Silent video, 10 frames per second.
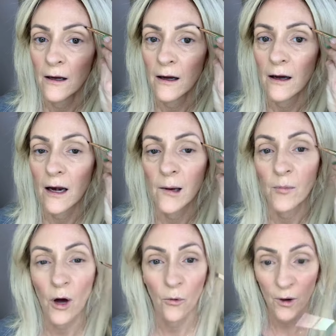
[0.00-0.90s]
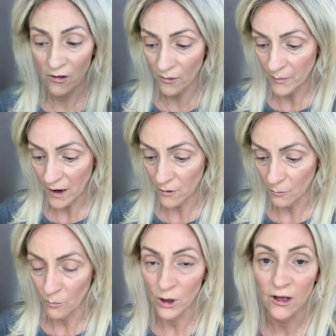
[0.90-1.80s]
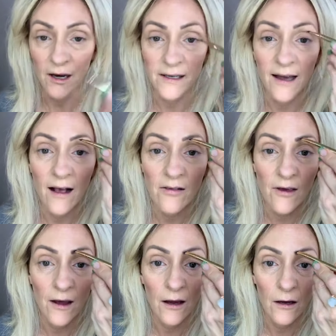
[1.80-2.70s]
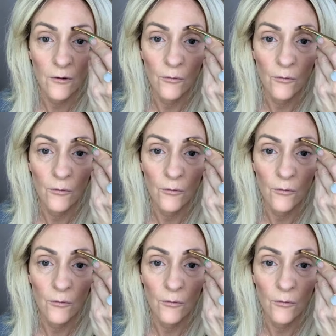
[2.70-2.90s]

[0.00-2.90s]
And I'm always about multitasking